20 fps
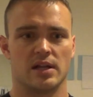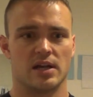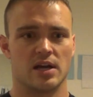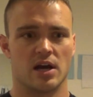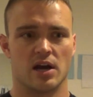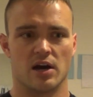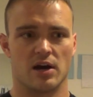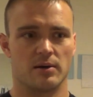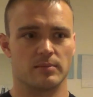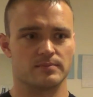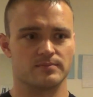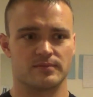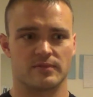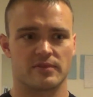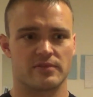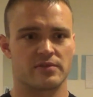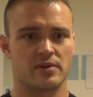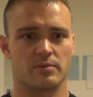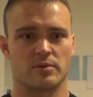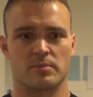
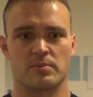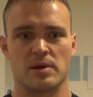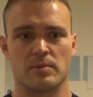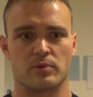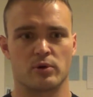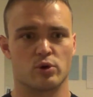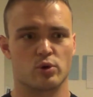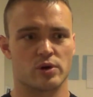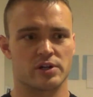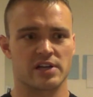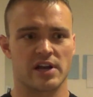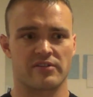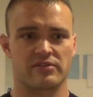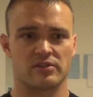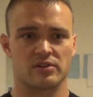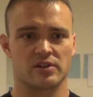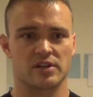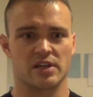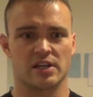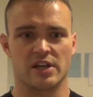from the people who are
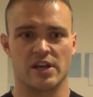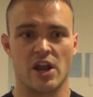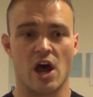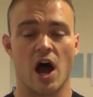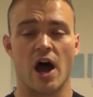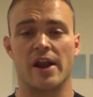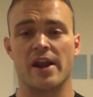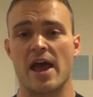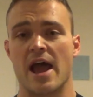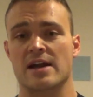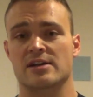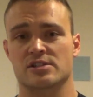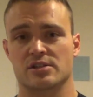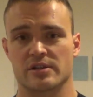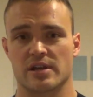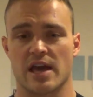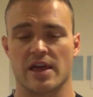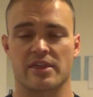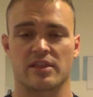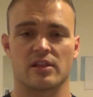definitely not
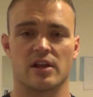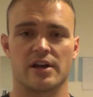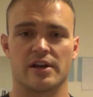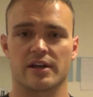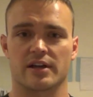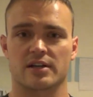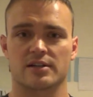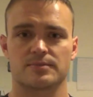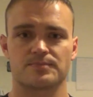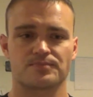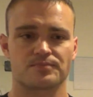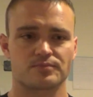naturally athletic,